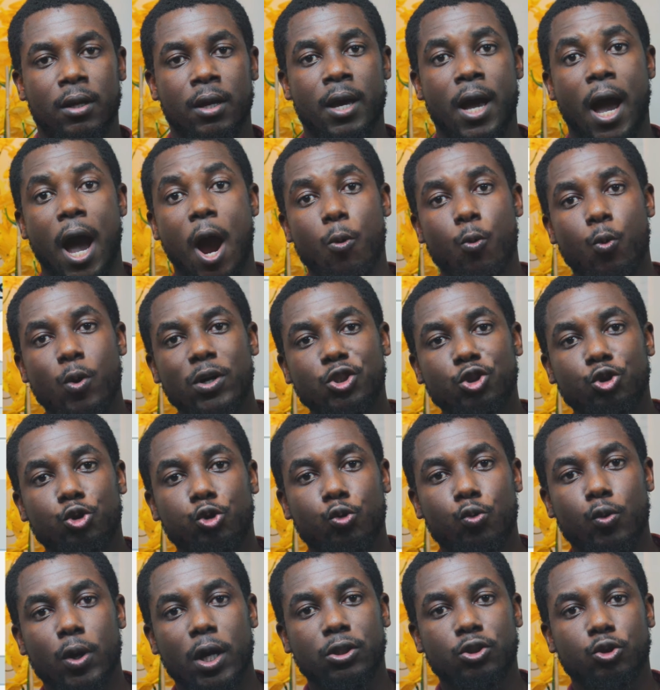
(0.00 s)
I went
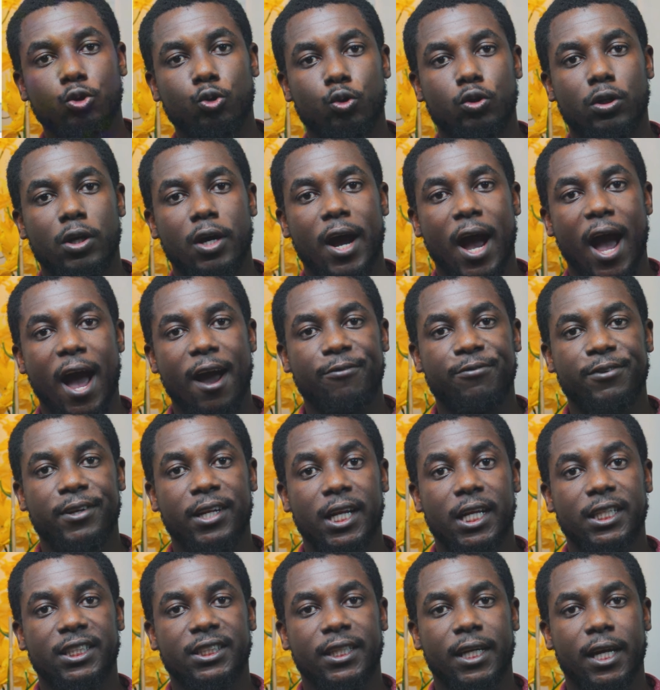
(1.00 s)
straight to the
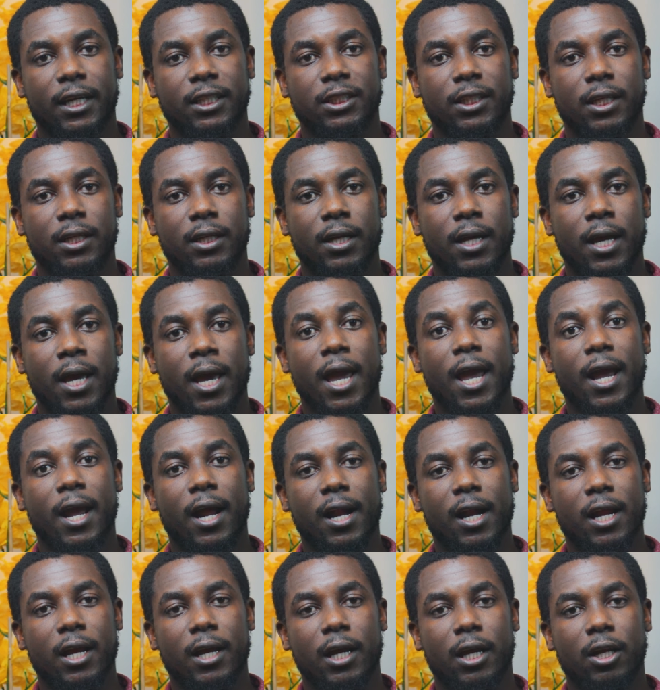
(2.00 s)
affiliate section and
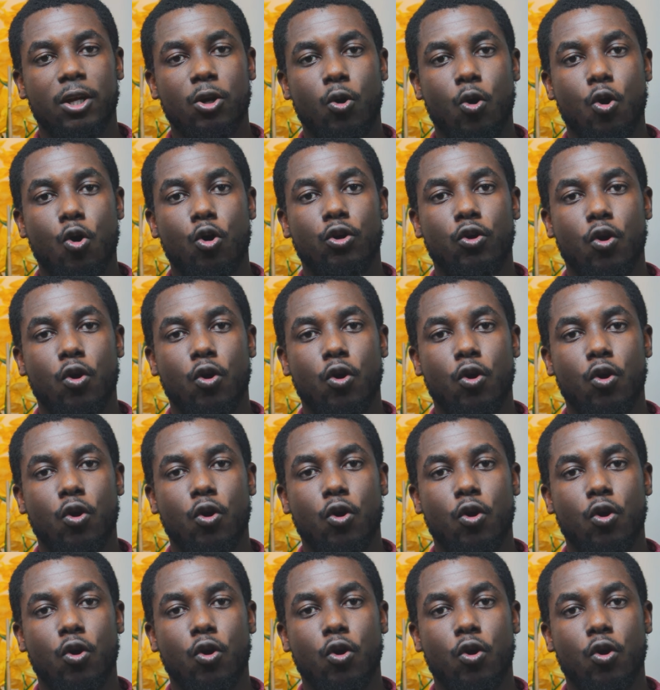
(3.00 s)
clicked on